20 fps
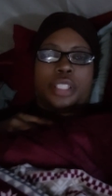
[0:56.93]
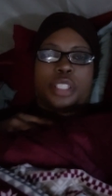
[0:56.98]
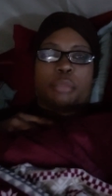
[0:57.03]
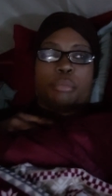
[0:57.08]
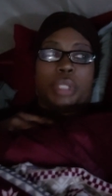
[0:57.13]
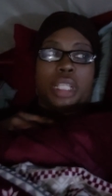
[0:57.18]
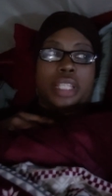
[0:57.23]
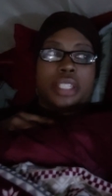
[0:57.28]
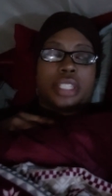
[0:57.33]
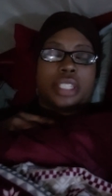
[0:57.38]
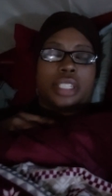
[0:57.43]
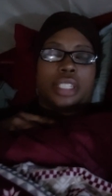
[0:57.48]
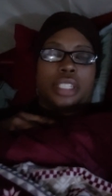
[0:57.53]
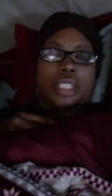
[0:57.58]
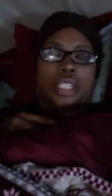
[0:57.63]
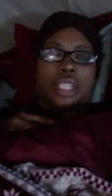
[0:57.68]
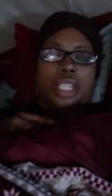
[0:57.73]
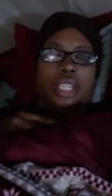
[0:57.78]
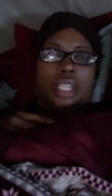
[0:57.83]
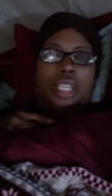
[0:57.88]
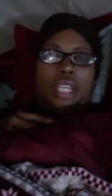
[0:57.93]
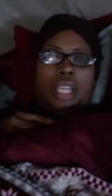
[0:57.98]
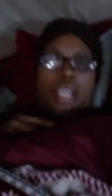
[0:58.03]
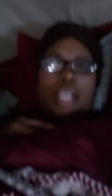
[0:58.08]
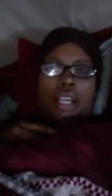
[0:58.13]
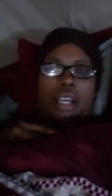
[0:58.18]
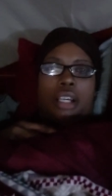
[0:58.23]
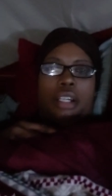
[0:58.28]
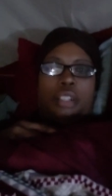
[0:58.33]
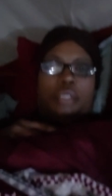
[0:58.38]
It's a blessing
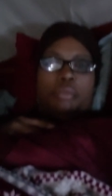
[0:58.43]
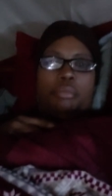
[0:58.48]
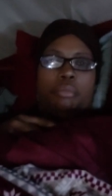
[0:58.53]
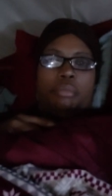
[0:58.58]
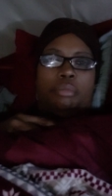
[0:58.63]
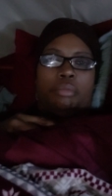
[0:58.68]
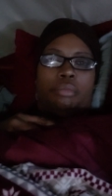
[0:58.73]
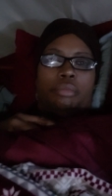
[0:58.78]
um,